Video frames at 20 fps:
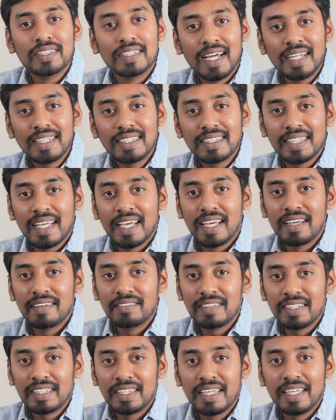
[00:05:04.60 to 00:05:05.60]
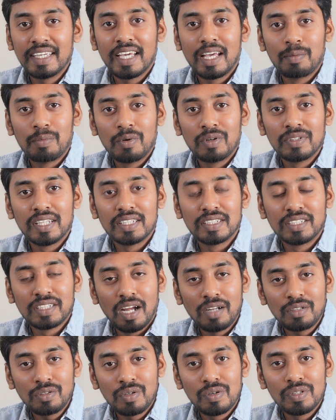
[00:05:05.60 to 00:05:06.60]
that's everything about the
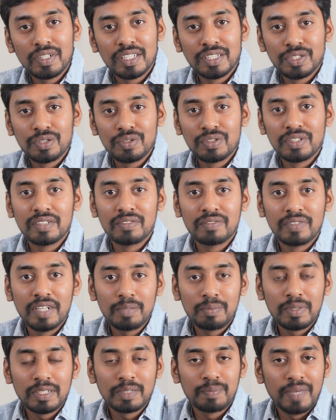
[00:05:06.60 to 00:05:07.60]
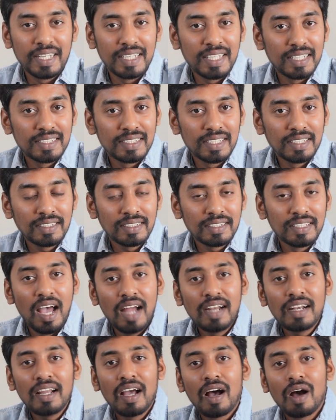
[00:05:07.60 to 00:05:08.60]
shortcode issue in WordPress migrations
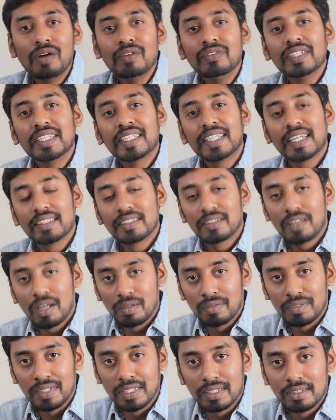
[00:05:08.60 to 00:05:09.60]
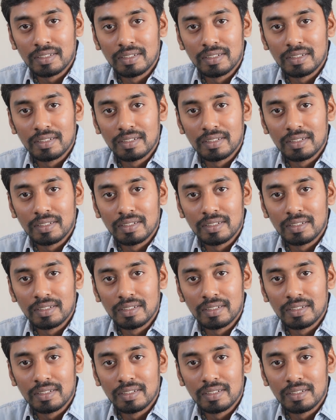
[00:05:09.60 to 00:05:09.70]
and how we can solve it.